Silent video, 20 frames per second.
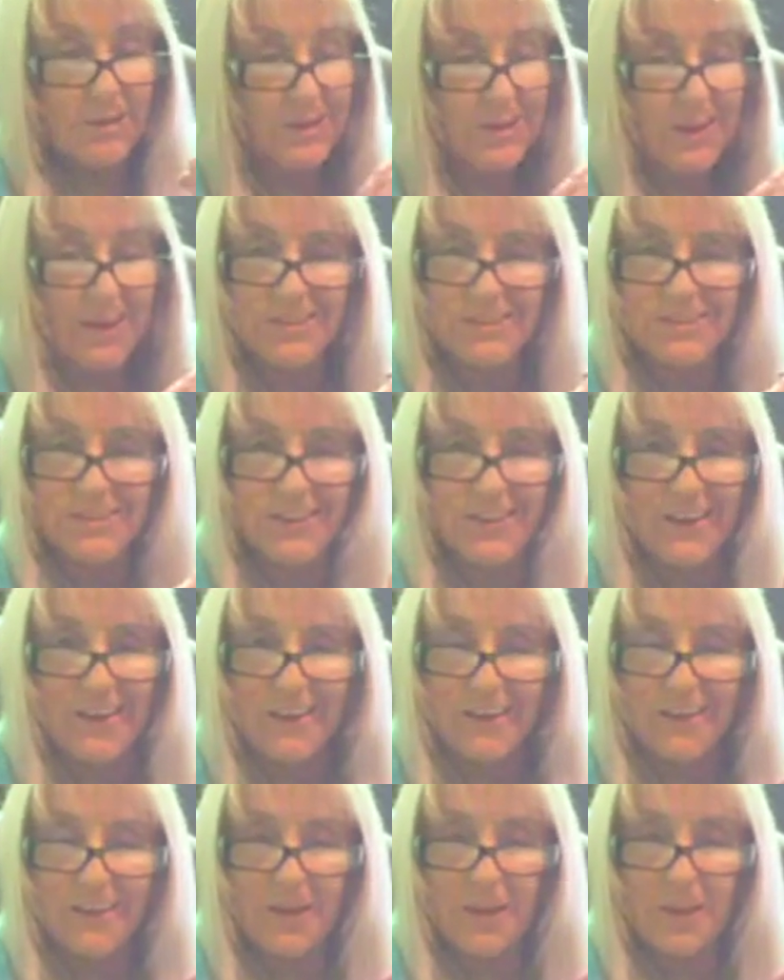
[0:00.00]
Cassie
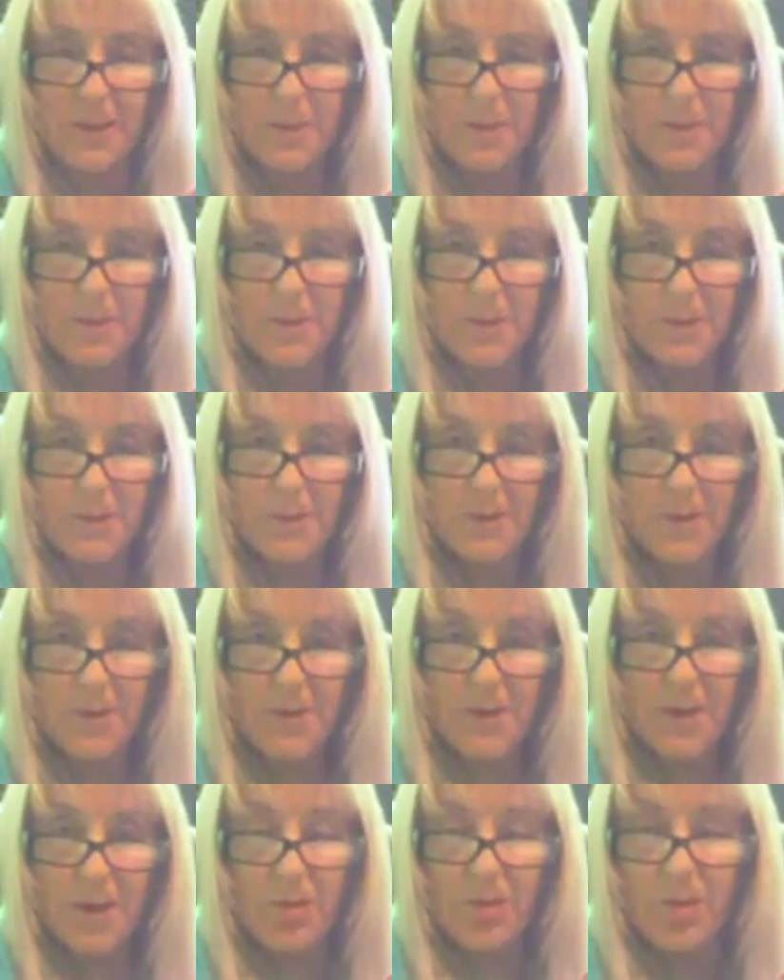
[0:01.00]
Kay,
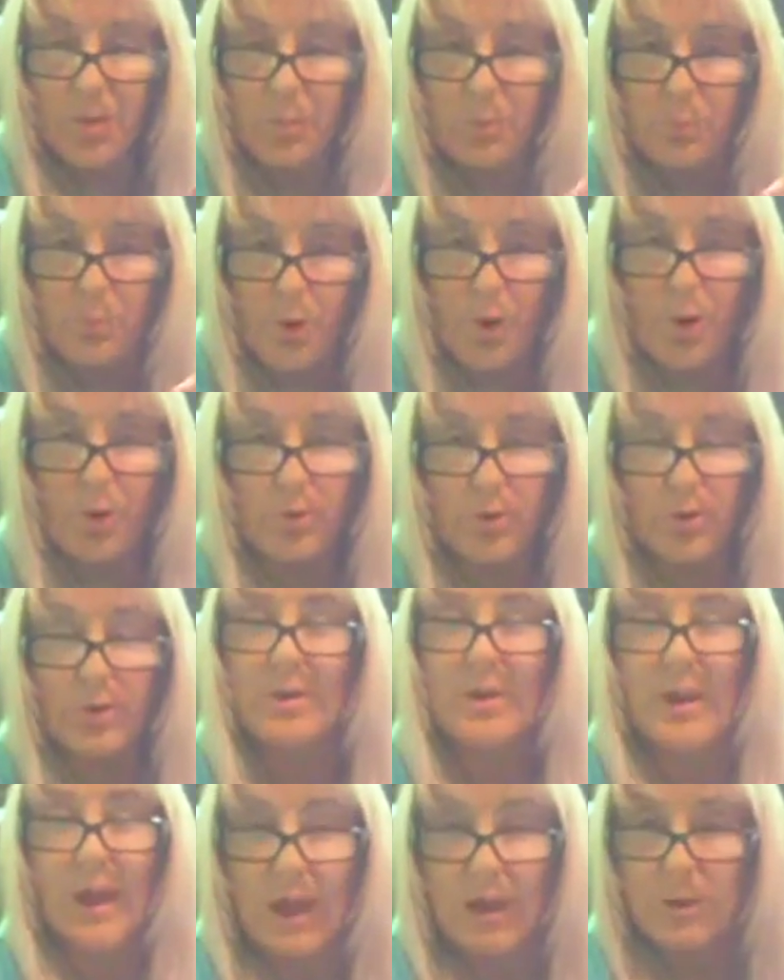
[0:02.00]
the broken
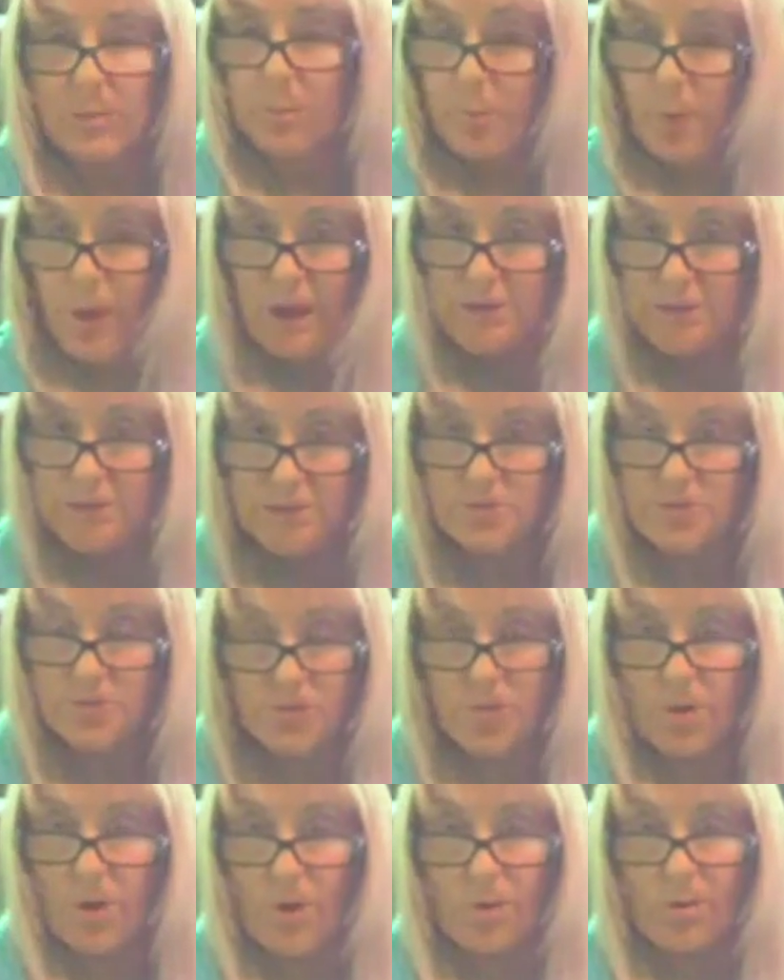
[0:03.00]
and battered
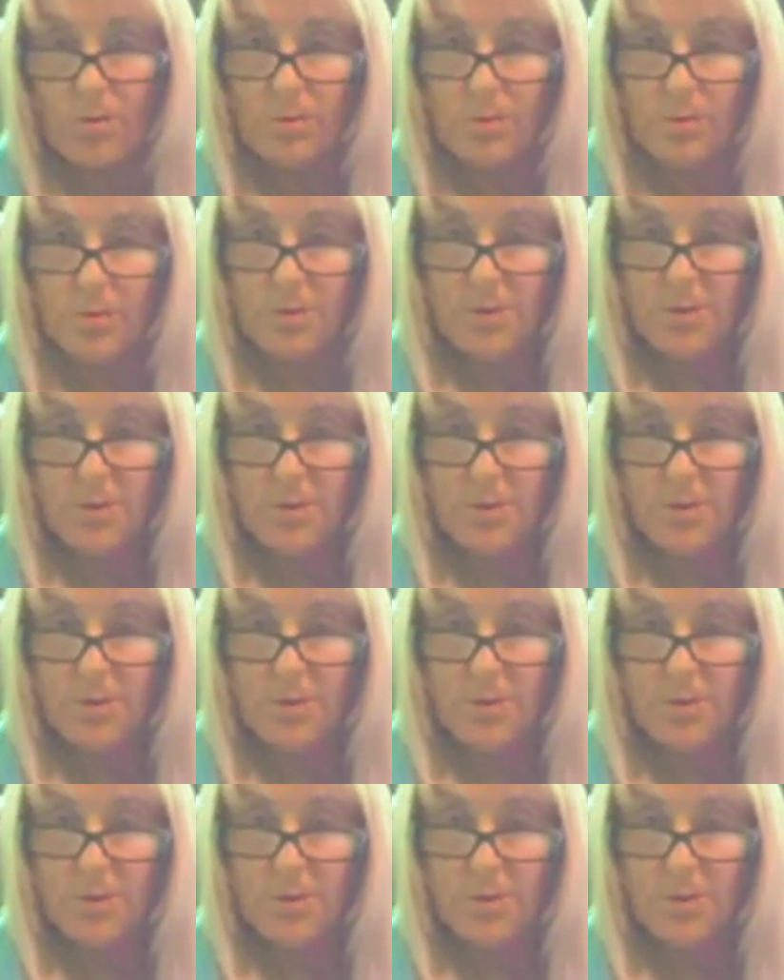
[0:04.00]
soul,